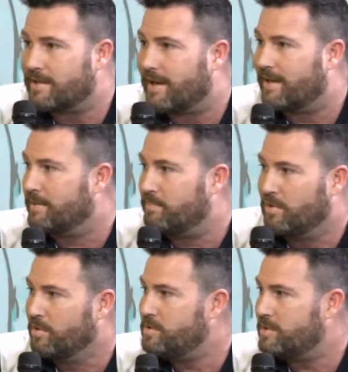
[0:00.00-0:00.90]
and the
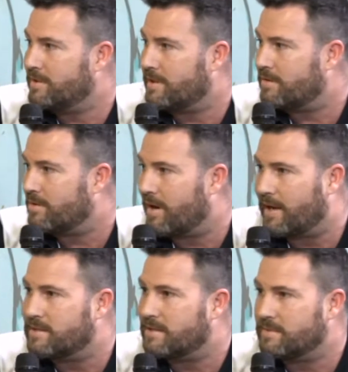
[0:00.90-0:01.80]
pollution that it
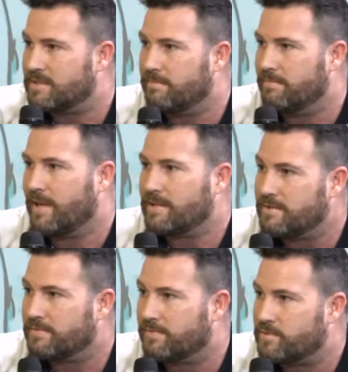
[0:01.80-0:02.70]
creates. And it's a
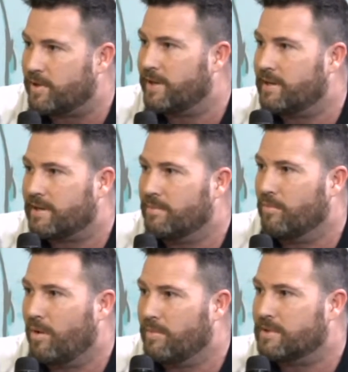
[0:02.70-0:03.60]
massive trend at the
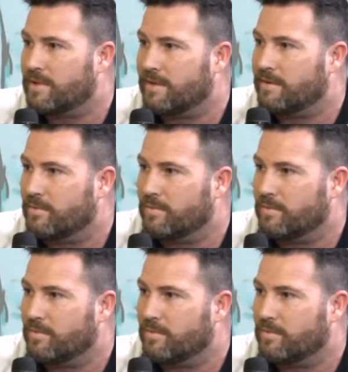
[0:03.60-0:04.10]
moment and